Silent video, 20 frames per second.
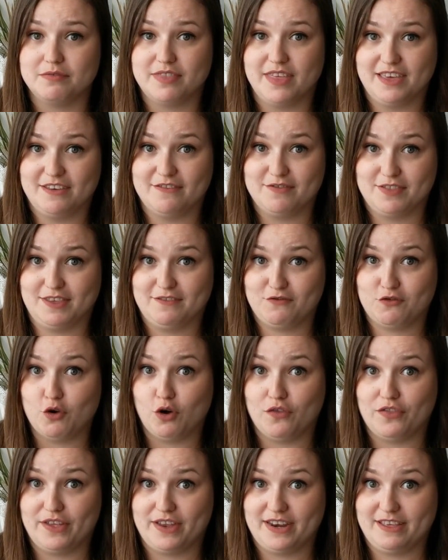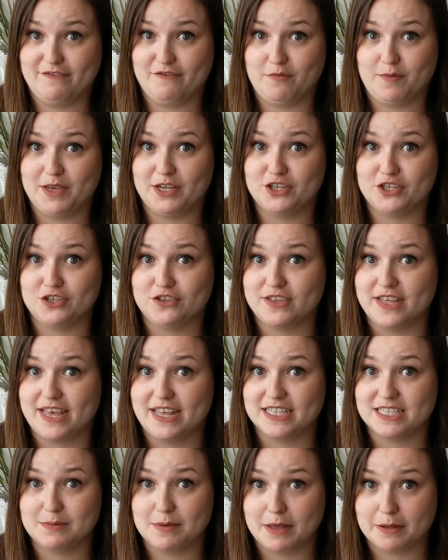they've got that information
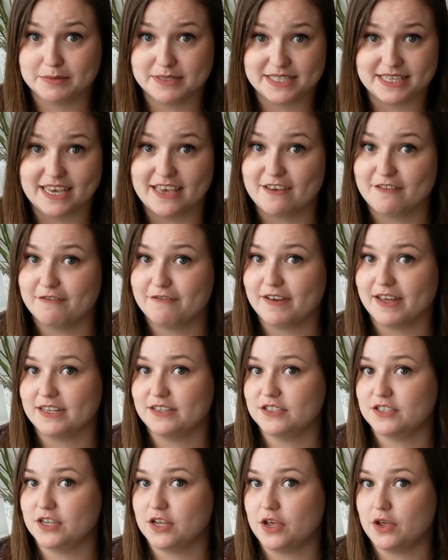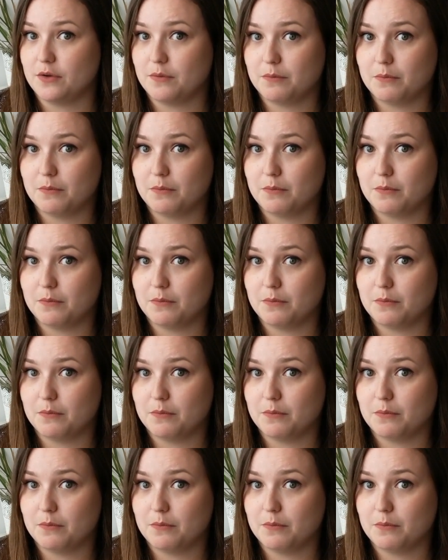there to be able to give and to